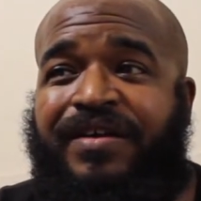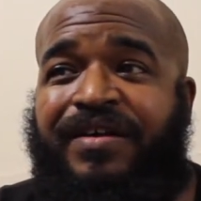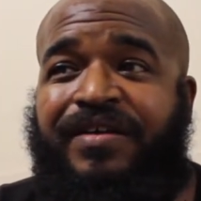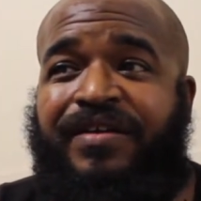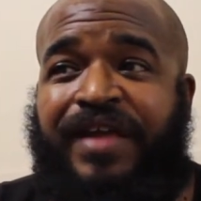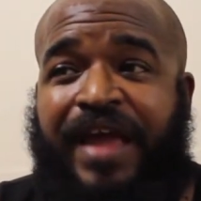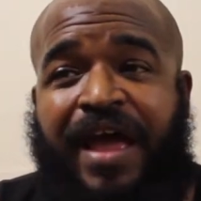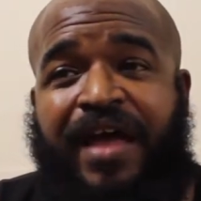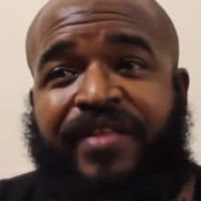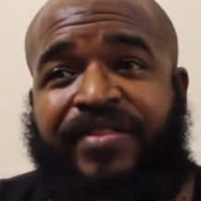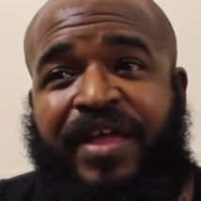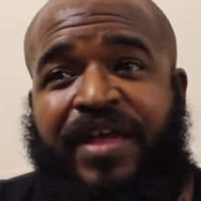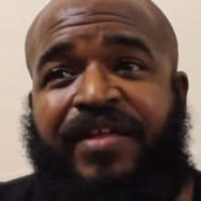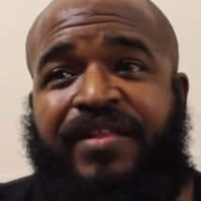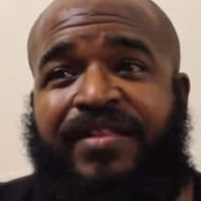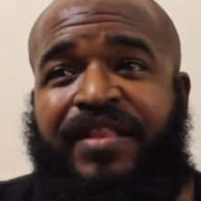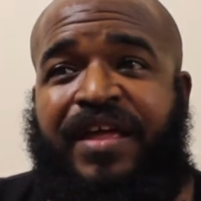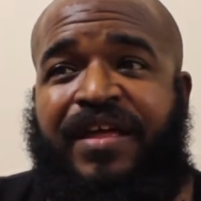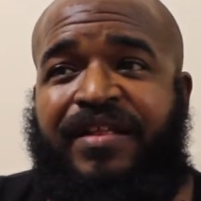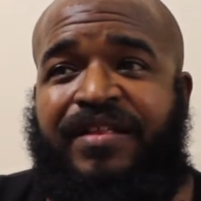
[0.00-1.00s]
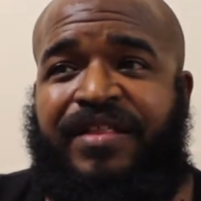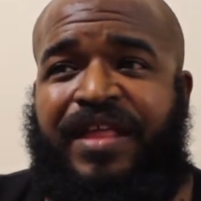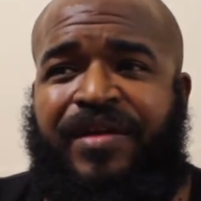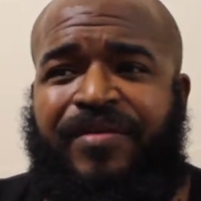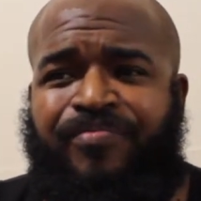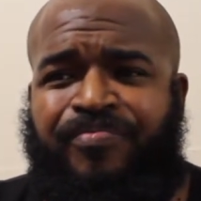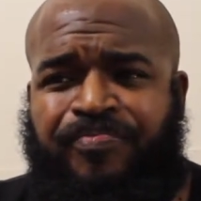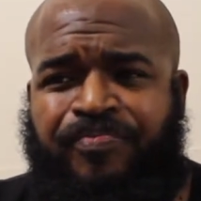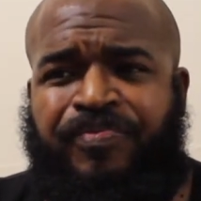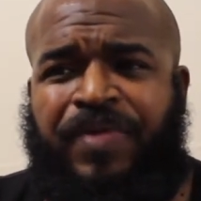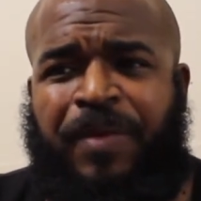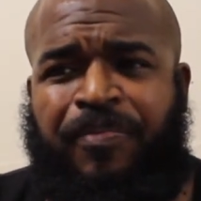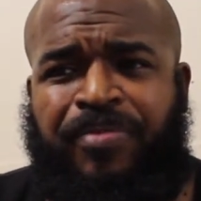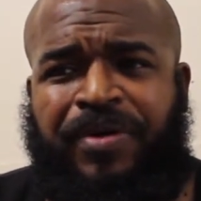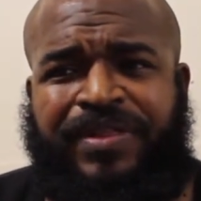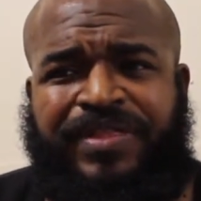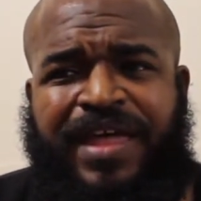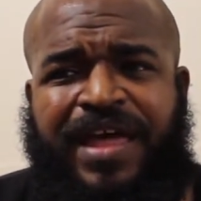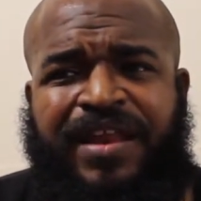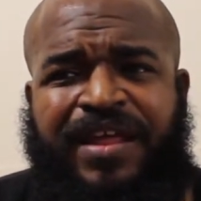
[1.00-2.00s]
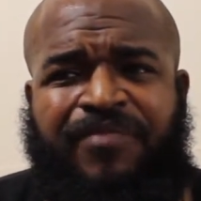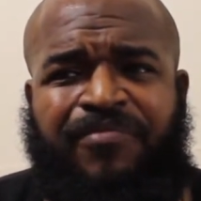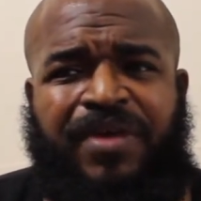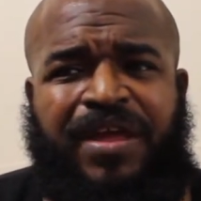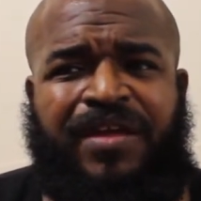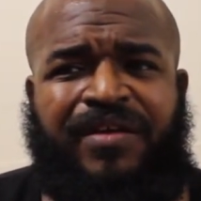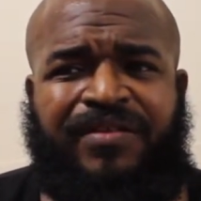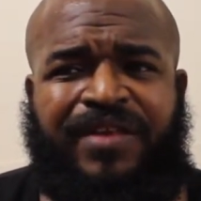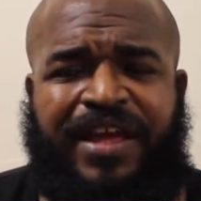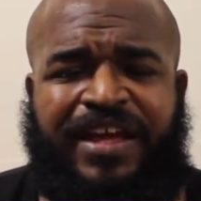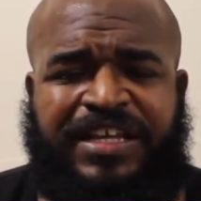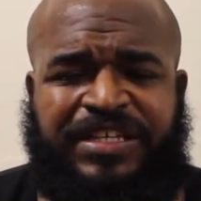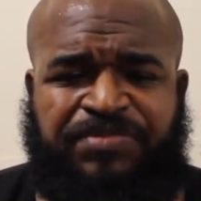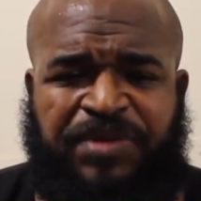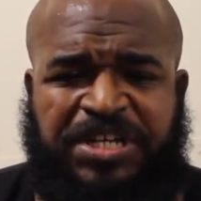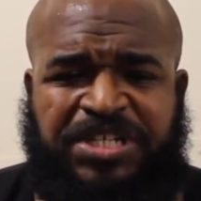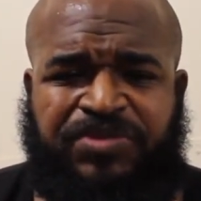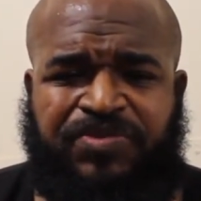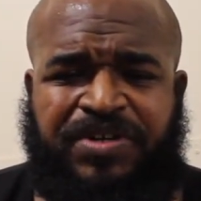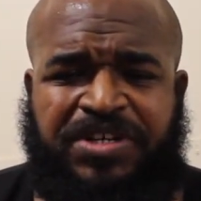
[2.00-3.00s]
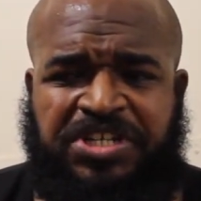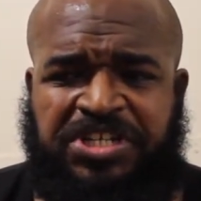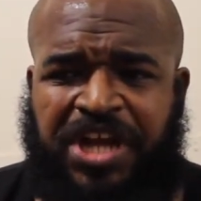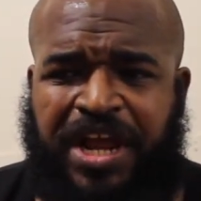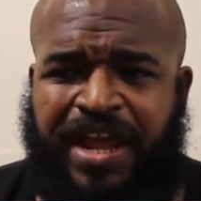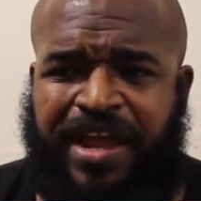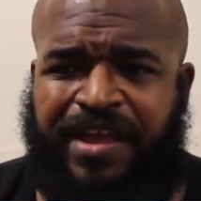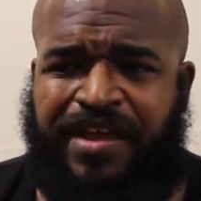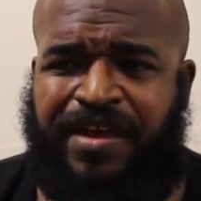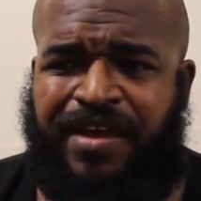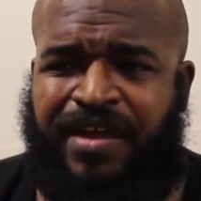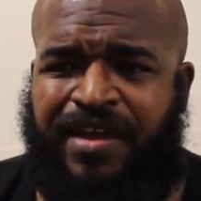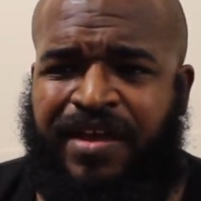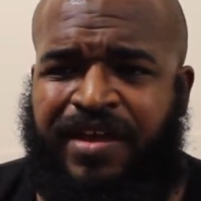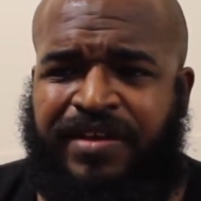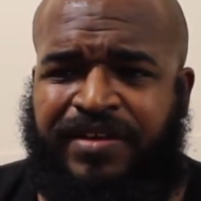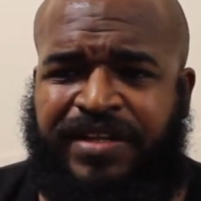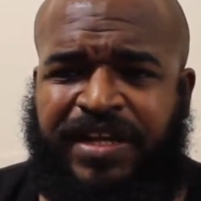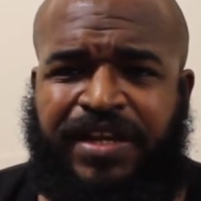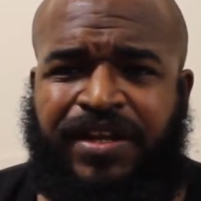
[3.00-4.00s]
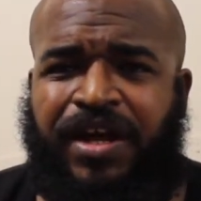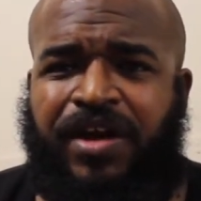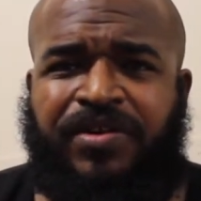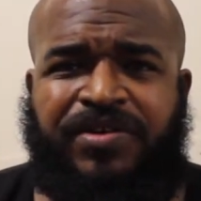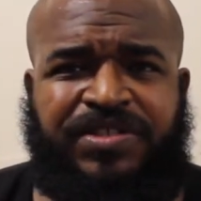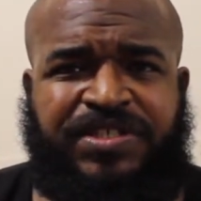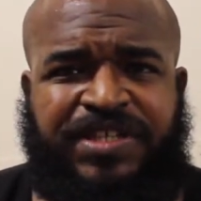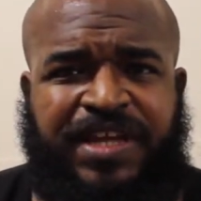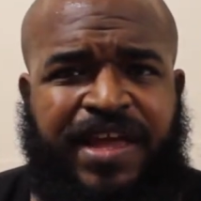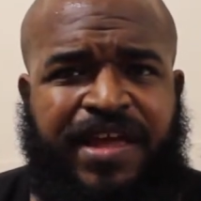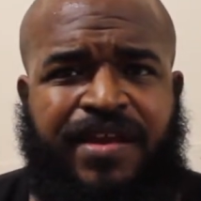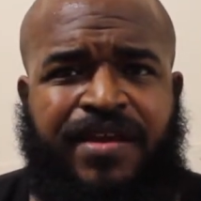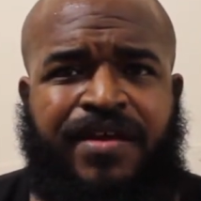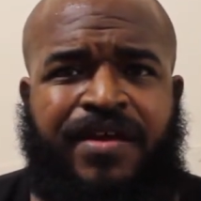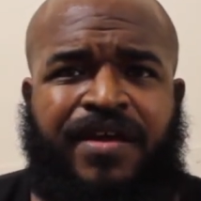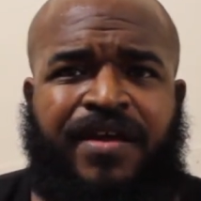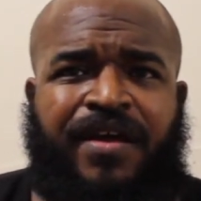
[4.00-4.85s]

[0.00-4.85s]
yeah, they put that in me, like especially with Jake, D'Lo, Sin,